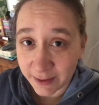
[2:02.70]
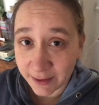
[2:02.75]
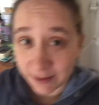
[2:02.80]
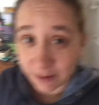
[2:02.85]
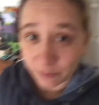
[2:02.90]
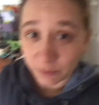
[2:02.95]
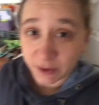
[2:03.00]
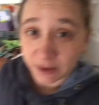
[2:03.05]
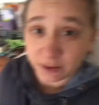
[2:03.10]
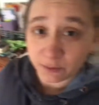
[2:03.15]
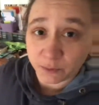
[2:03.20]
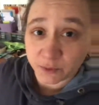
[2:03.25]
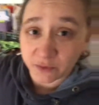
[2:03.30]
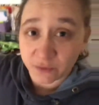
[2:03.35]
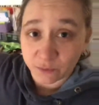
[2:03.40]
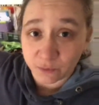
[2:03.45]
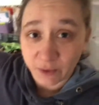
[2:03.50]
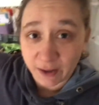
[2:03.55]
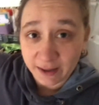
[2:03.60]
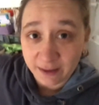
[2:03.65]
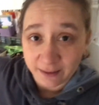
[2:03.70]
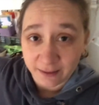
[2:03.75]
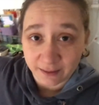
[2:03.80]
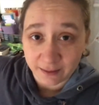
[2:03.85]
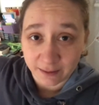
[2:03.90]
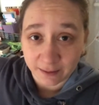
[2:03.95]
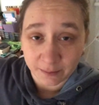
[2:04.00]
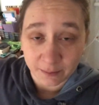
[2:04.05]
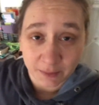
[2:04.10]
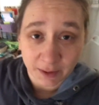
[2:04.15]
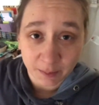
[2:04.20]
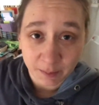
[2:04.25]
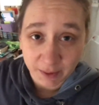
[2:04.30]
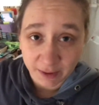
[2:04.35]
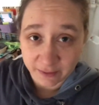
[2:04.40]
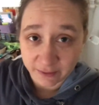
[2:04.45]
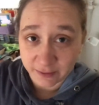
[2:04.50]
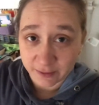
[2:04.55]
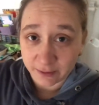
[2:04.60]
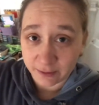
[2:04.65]
and it was right, um, I
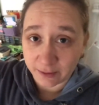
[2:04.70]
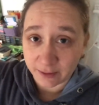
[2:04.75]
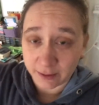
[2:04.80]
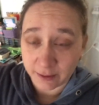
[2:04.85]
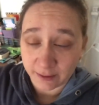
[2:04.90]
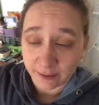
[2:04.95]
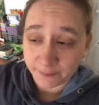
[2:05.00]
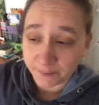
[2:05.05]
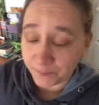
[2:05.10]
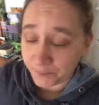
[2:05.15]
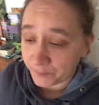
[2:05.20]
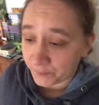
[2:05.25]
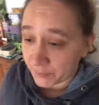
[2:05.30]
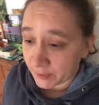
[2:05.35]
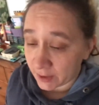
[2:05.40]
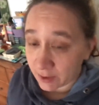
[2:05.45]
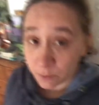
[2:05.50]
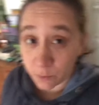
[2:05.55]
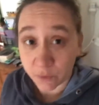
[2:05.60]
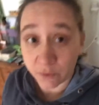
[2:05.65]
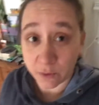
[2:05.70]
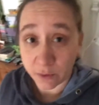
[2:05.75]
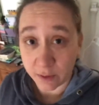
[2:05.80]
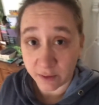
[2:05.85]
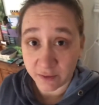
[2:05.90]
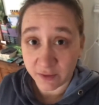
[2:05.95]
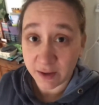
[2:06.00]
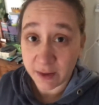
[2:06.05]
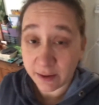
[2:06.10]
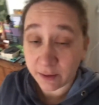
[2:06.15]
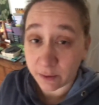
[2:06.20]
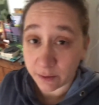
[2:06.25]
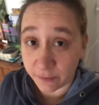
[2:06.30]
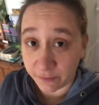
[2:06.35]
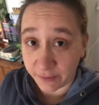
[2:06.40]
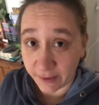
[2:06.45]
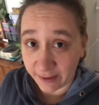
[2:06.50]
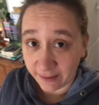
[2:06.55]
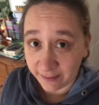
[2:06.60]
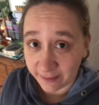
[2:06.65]
passed it on a it was on sitting on a
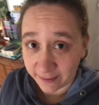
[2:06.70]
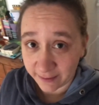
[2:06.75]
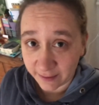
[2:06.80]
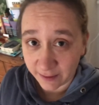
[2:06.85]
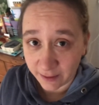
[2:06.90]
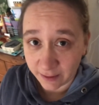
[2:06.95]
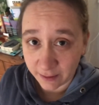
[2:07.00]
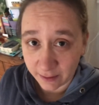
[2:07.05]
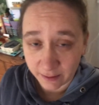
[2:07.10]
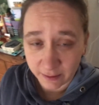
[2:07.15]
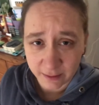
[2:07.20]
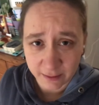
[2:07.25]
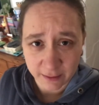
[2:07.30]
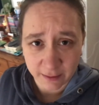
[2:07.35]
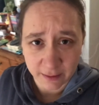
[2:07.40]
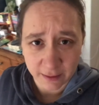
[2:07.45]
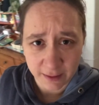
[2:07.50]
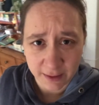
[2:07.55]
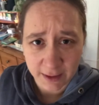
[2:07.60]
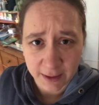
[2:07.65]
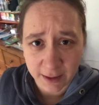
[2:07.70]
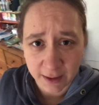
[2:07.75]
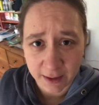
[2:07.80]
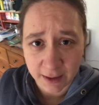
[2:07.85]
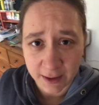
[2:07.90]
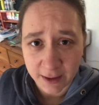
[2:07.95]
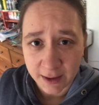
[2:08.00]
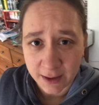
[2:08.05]
fence. It's a little